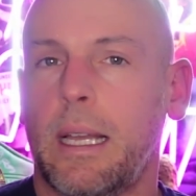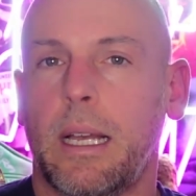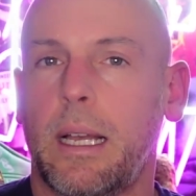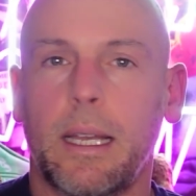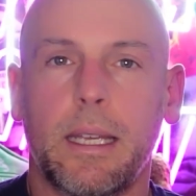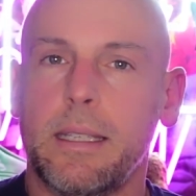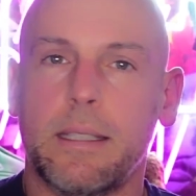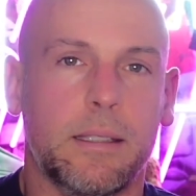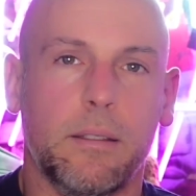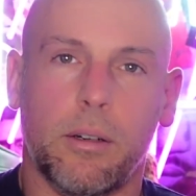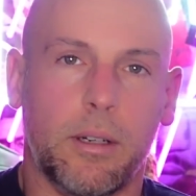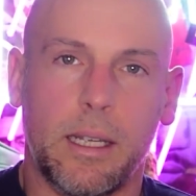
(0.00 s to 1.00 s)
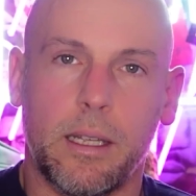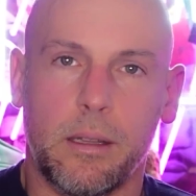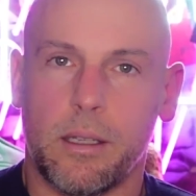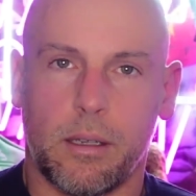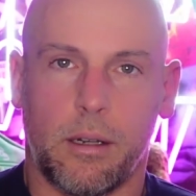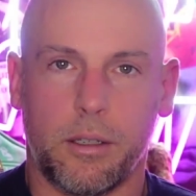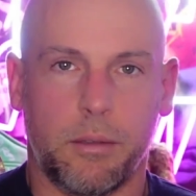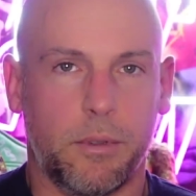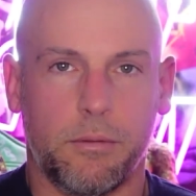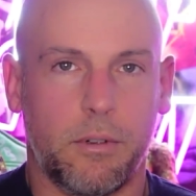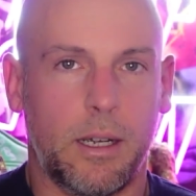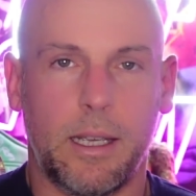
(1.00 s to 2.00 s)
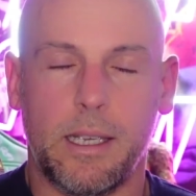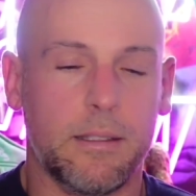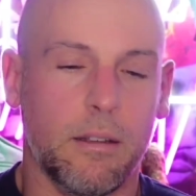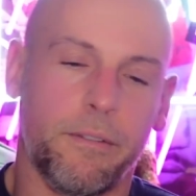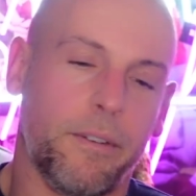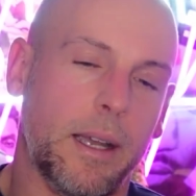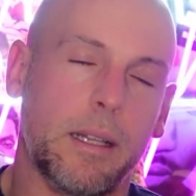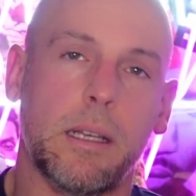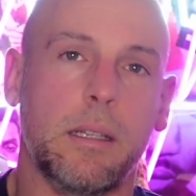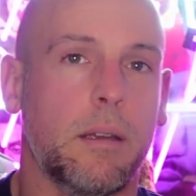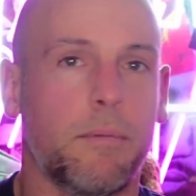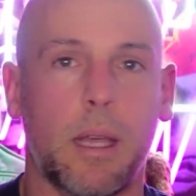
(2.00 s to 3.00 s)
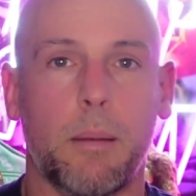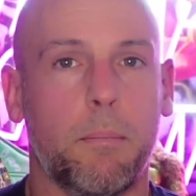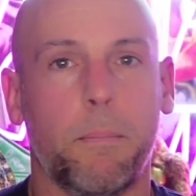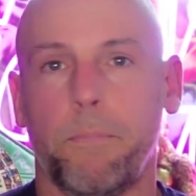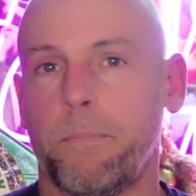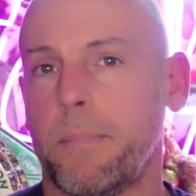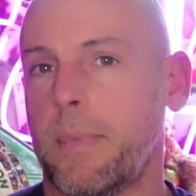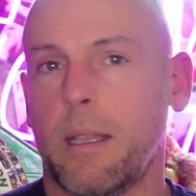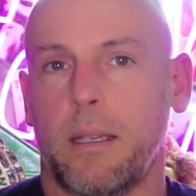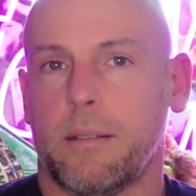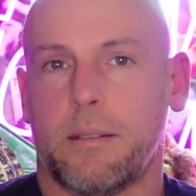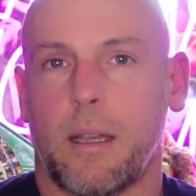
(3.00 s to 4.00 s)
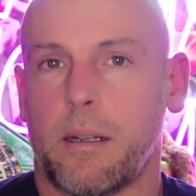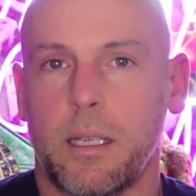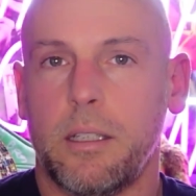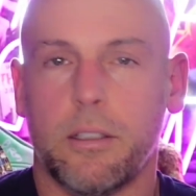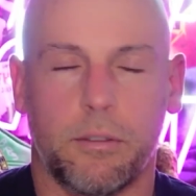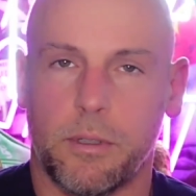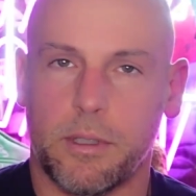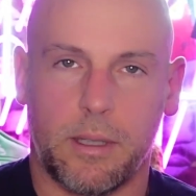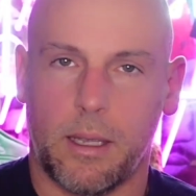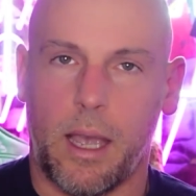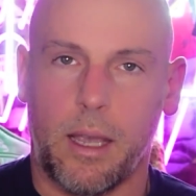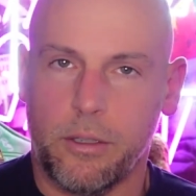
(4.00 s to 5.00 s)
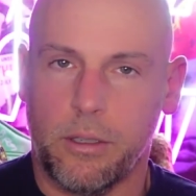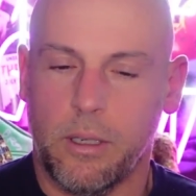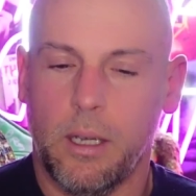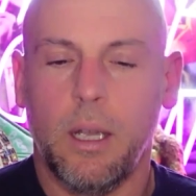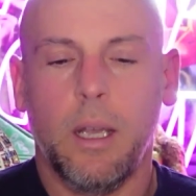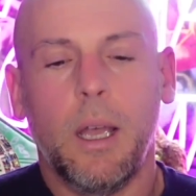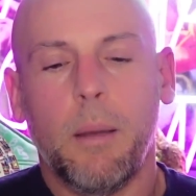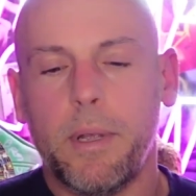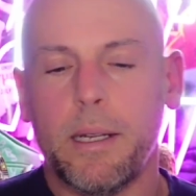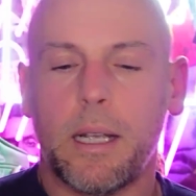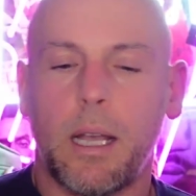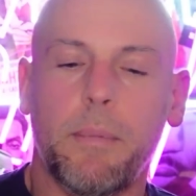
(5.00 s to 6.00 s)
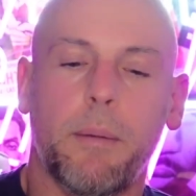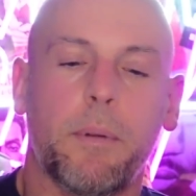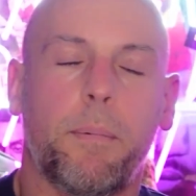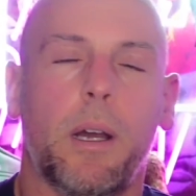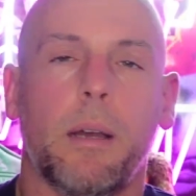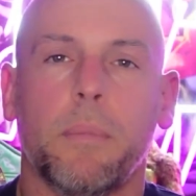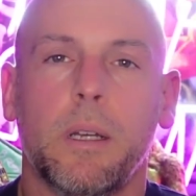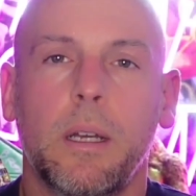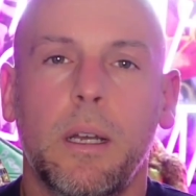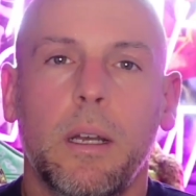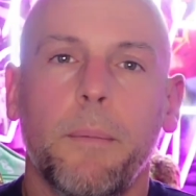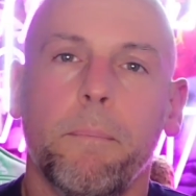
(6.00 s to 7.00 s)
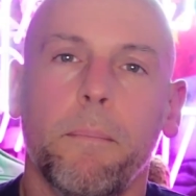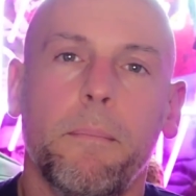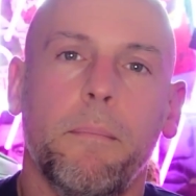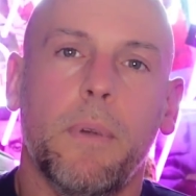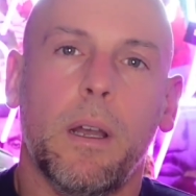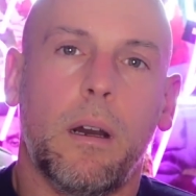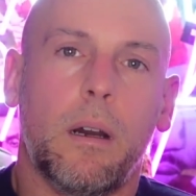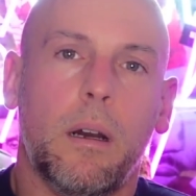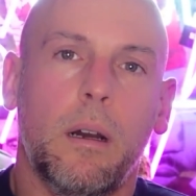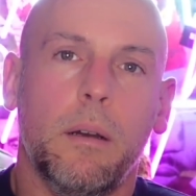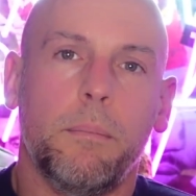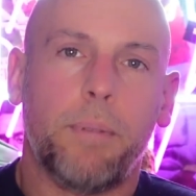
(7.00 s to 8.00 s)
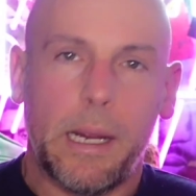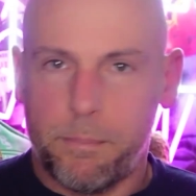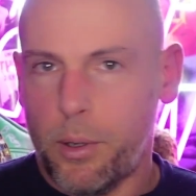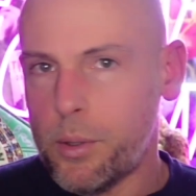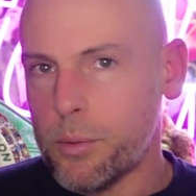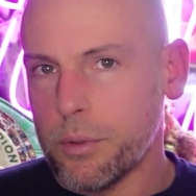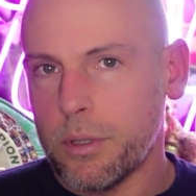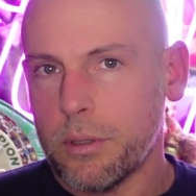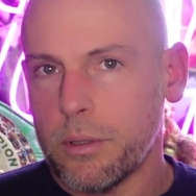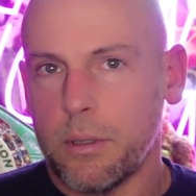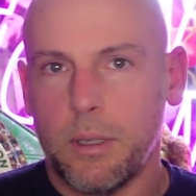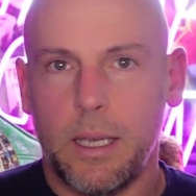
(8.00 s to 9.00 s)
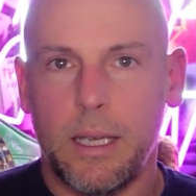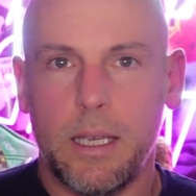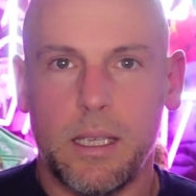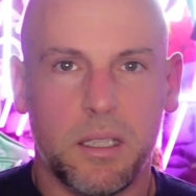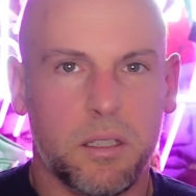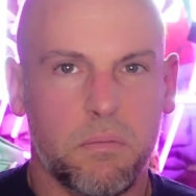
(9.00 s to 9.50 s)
He's not in this argument, right? He's not fighting any of them. It's done. He just wants the cash. But then coming up the pipe, Brad Pauls is